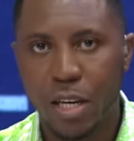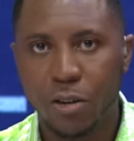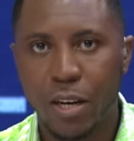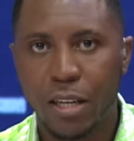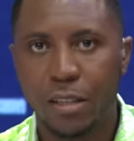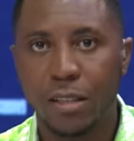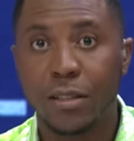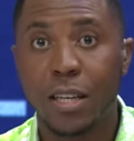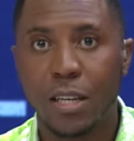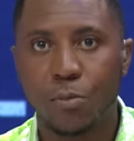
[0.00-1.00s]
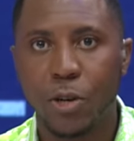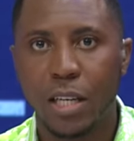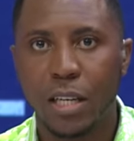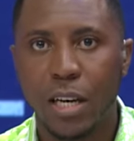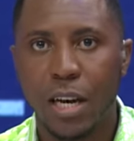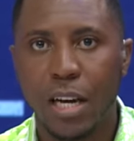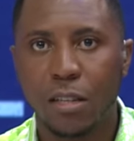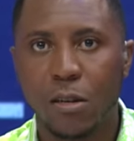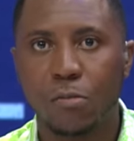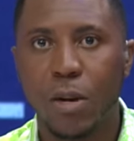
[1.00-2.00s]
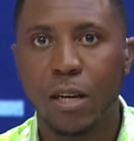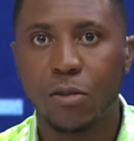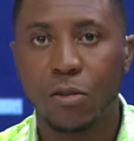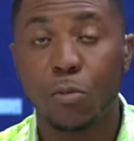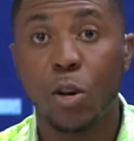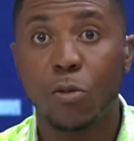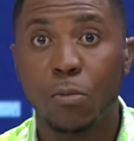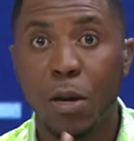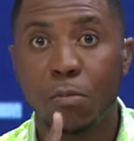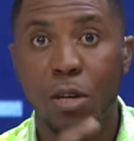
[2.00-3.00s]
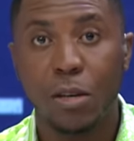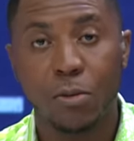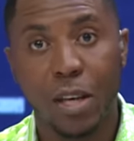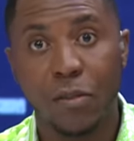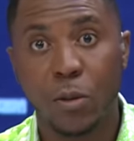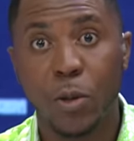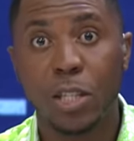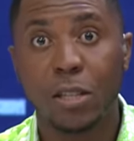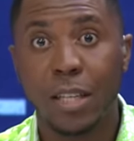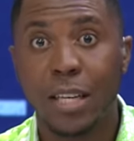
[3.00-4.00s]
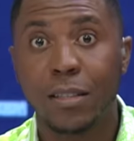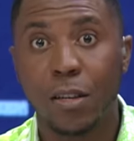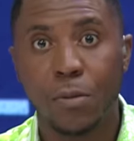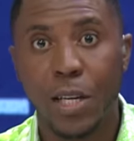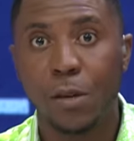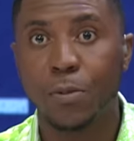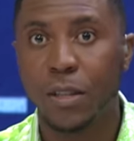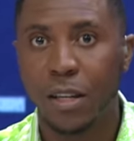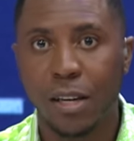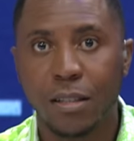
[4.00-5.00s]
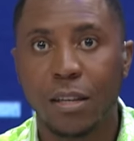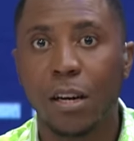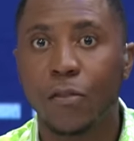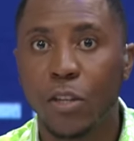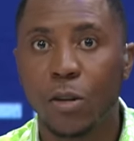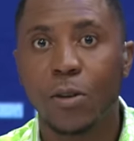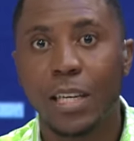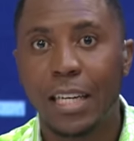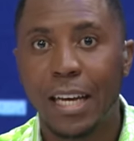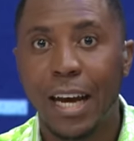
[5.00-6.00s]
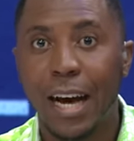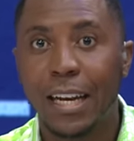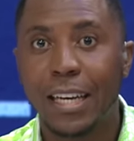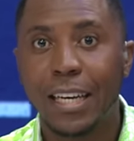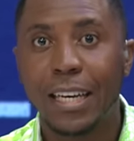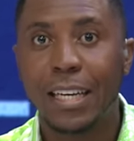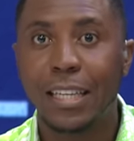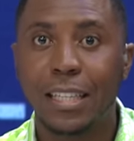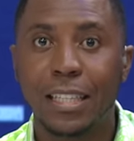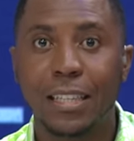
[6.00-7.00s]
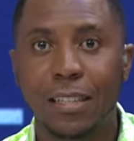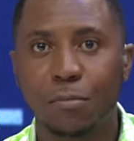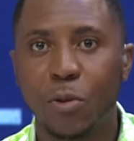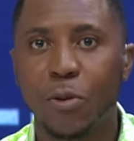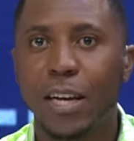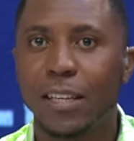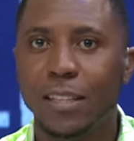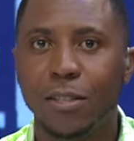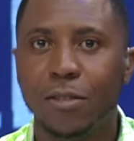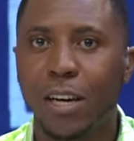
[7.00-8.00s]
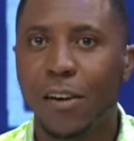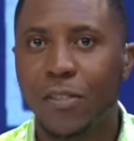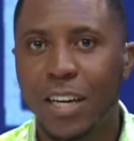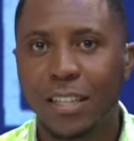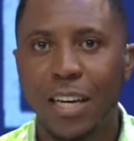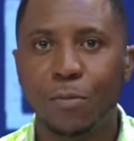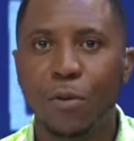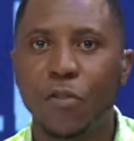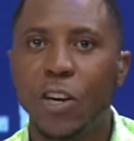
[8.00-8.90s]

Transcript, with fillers: be a cracker. Let's take a break and come back with more. Remember, we have a special guest coming up in the last half an hour. Elaine Mariah, do you have that type of